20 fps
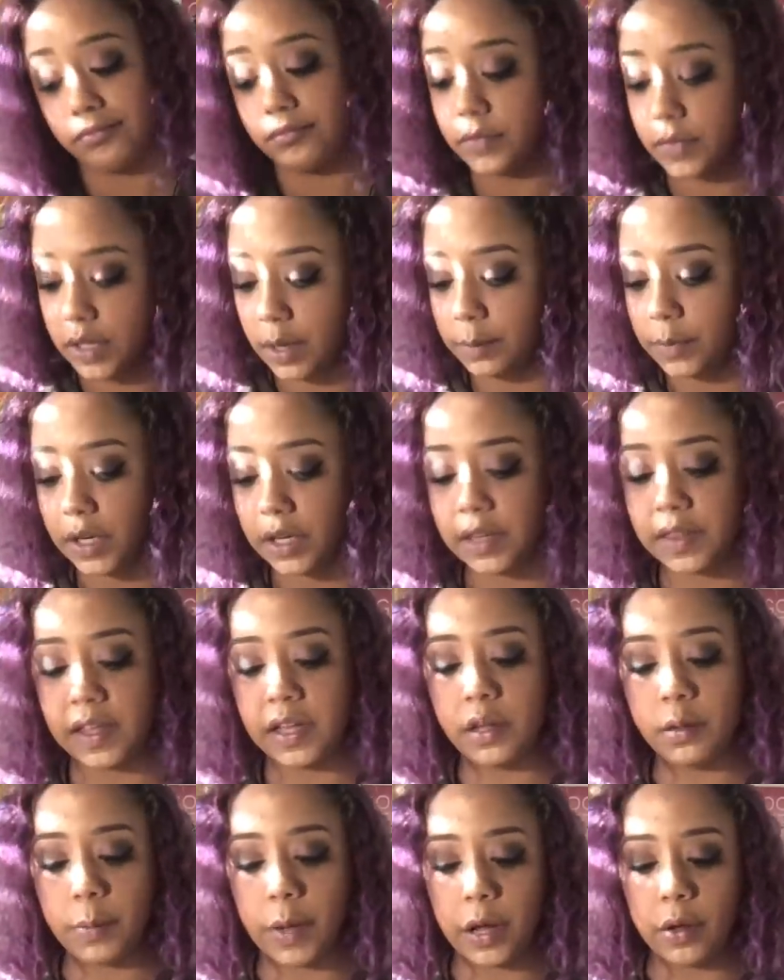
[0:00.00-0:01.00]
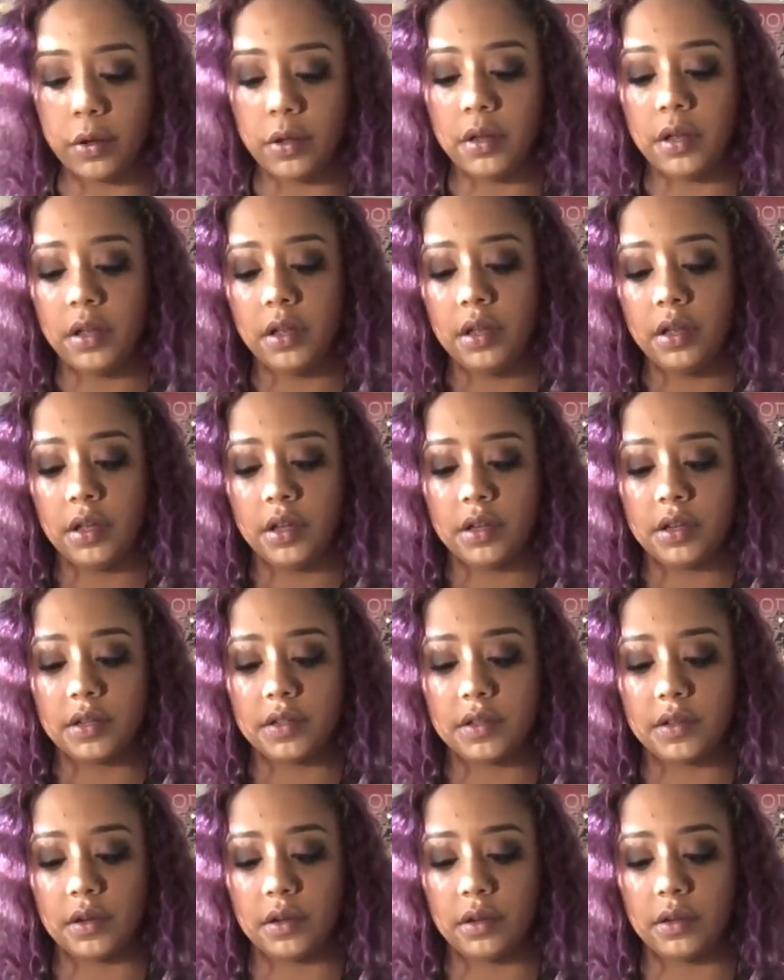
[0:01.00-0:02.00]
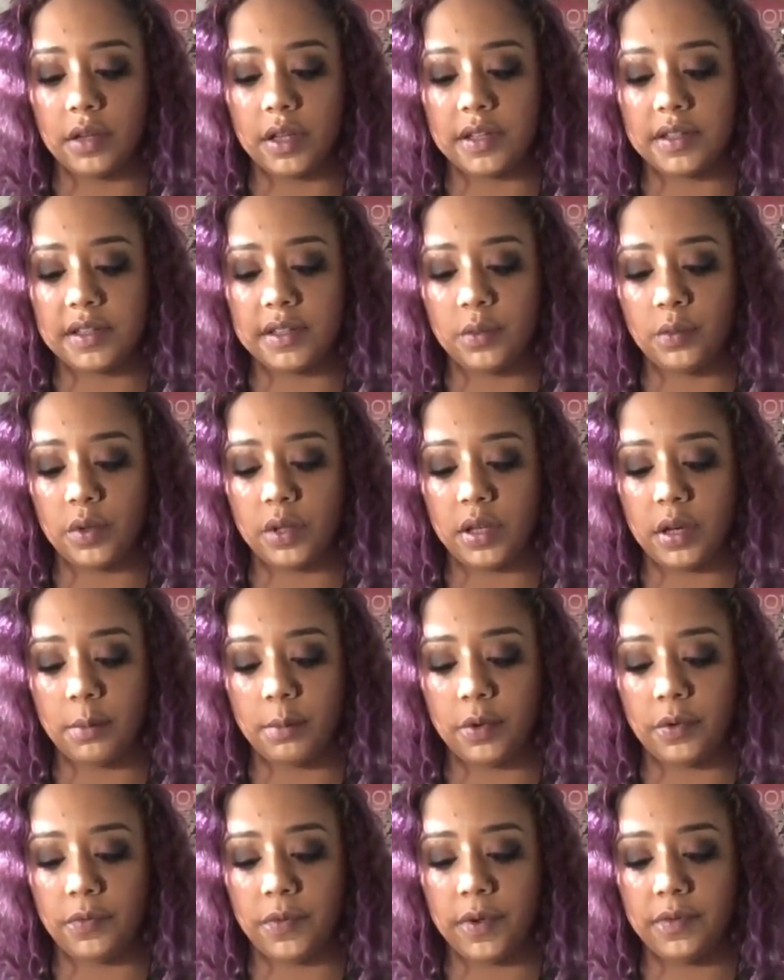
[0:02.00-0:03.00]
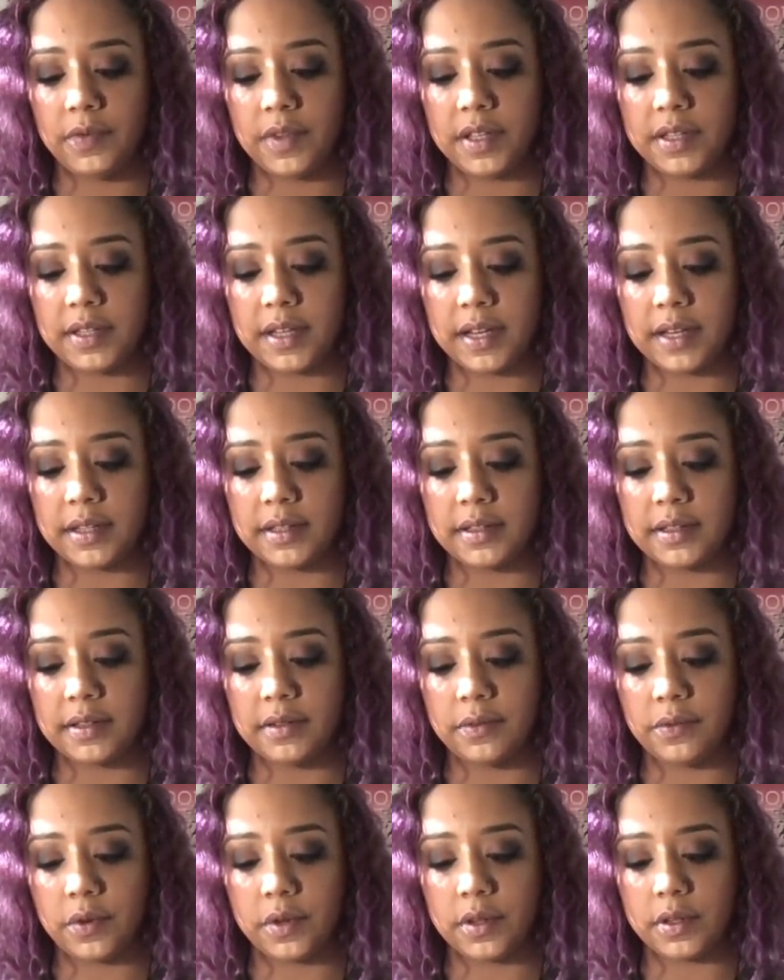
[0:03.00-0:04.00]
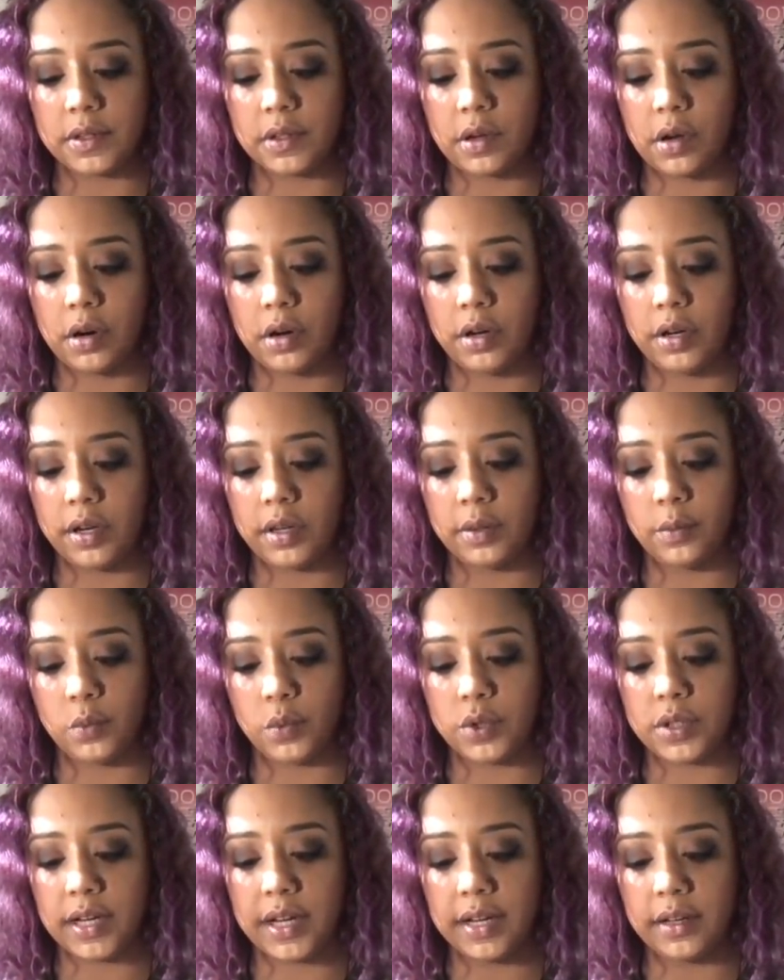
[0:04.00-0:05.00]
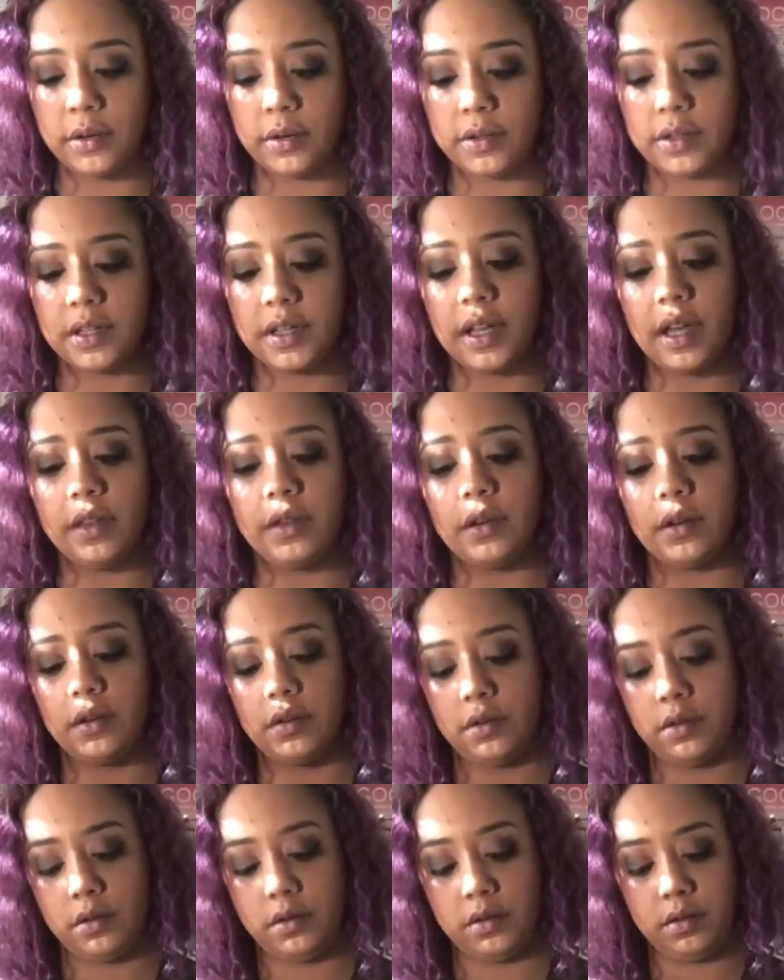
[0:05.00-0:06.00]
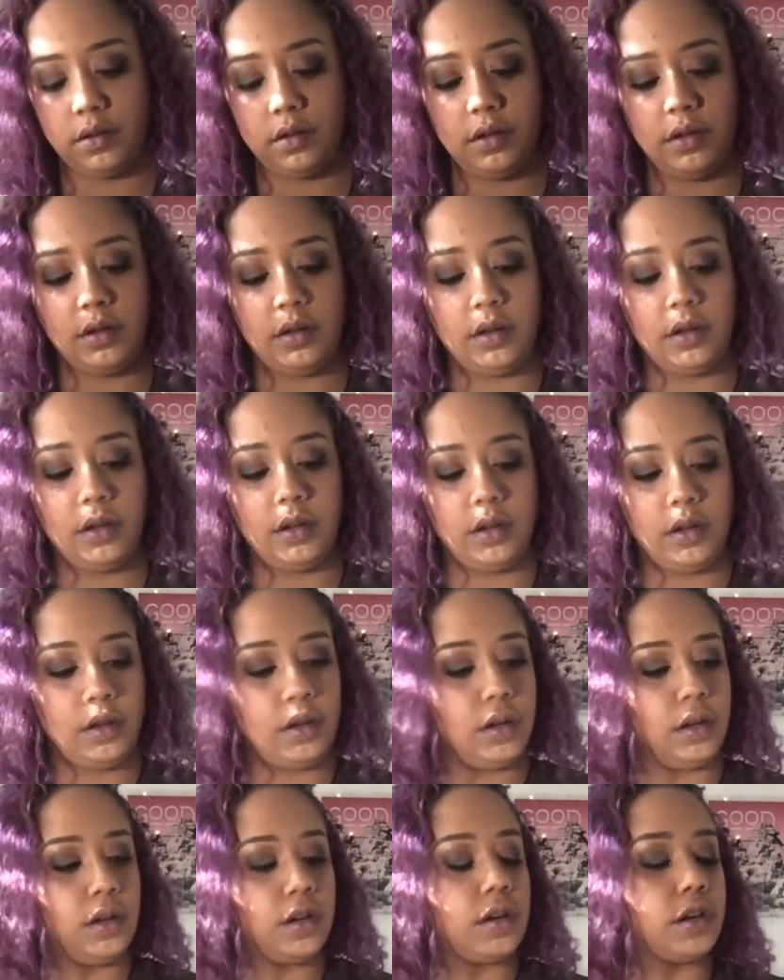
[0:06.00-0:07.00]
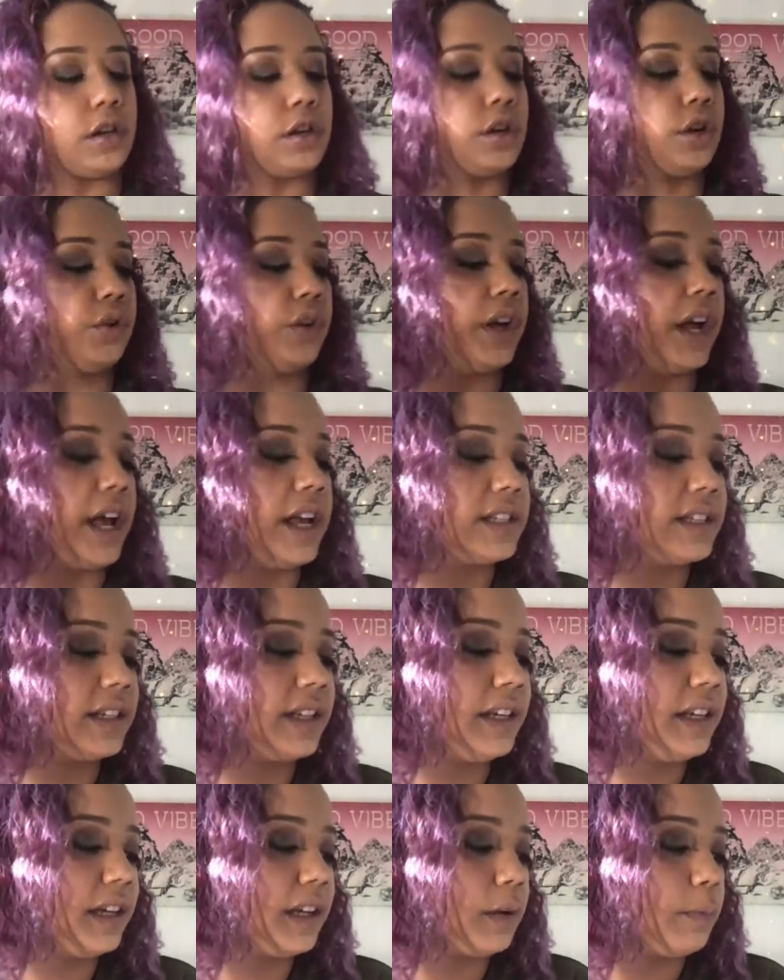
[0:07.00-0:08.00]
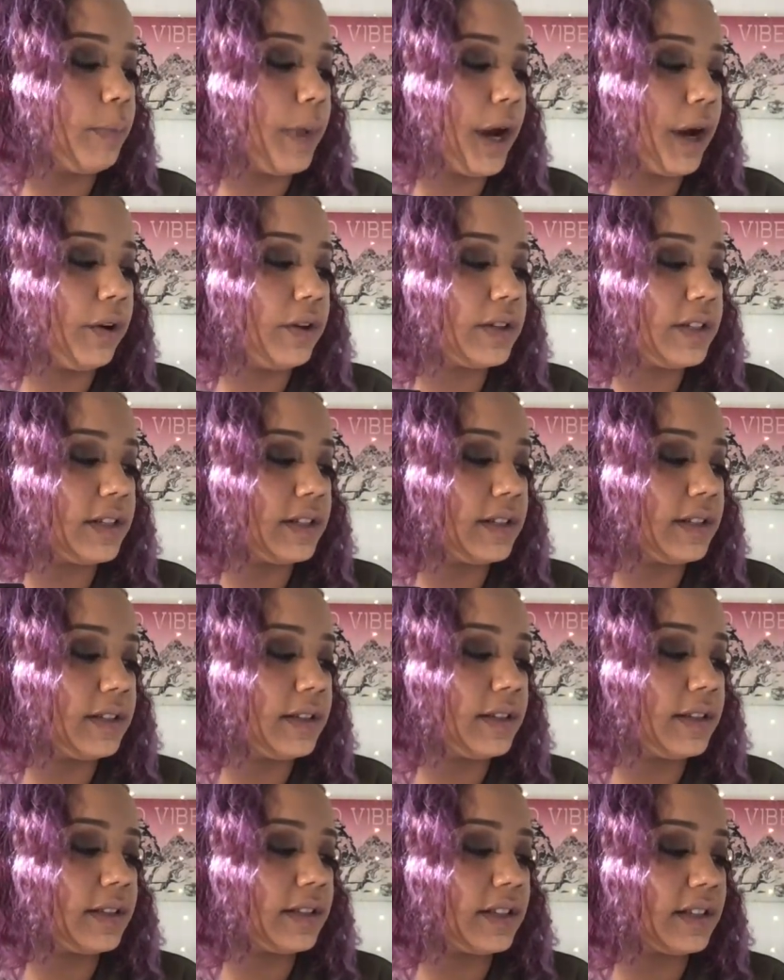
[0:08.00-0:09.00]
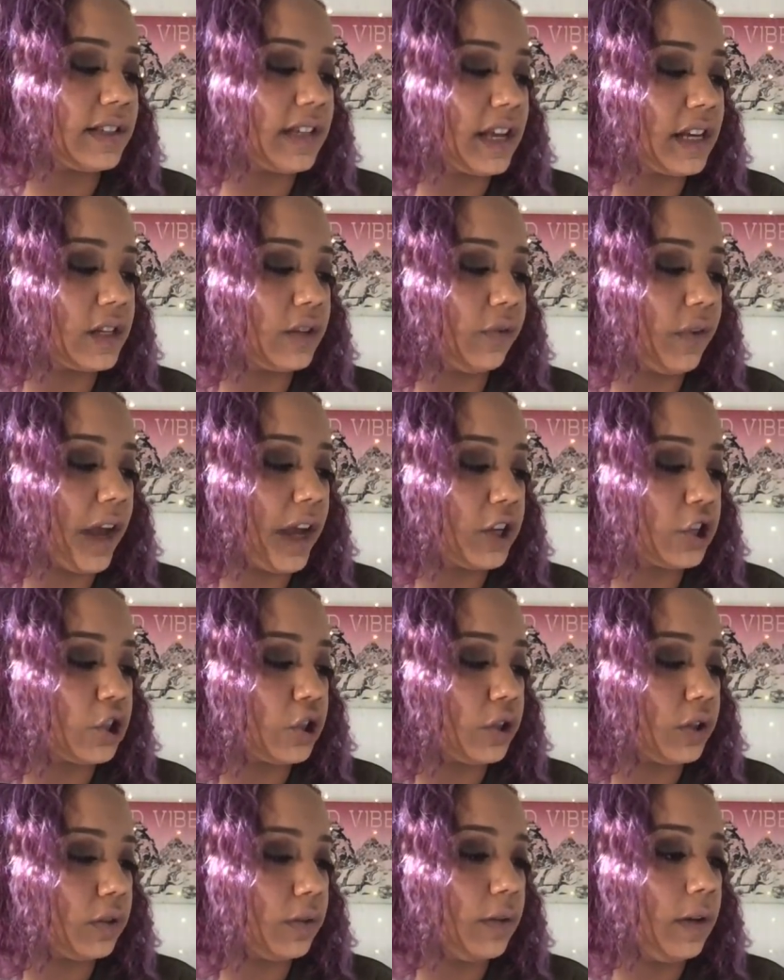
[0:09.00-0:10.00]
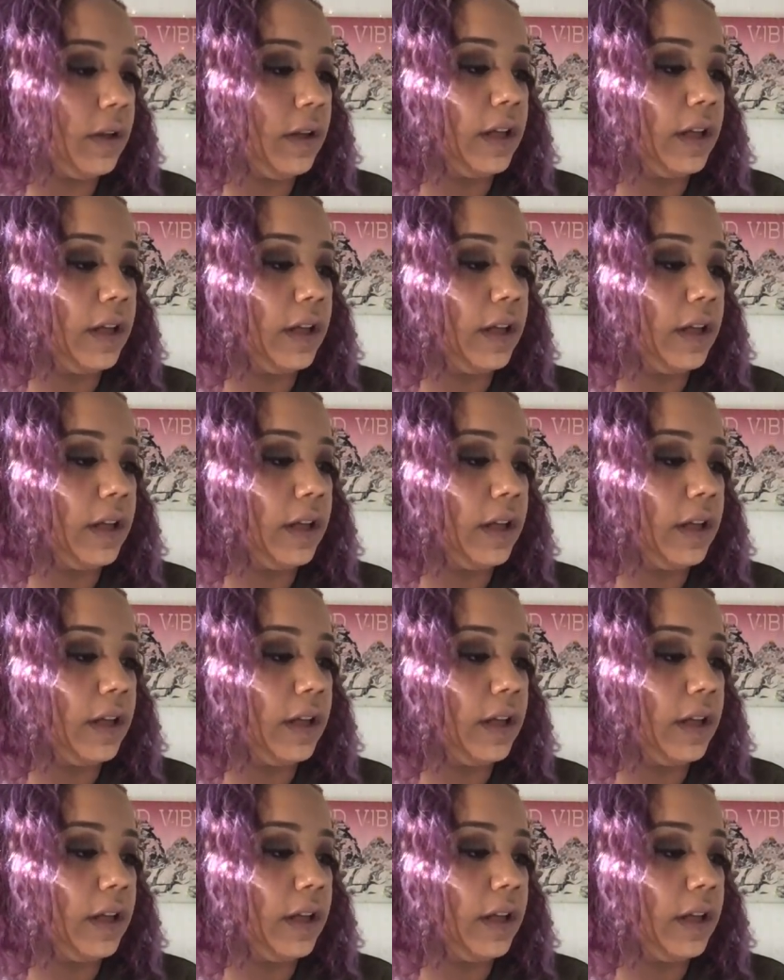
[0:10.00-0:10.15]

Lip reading: Something to think about. So let's see what number 50 says for this card, and we'll tie it all together. Curiosity, comparisons, dissatisfaction.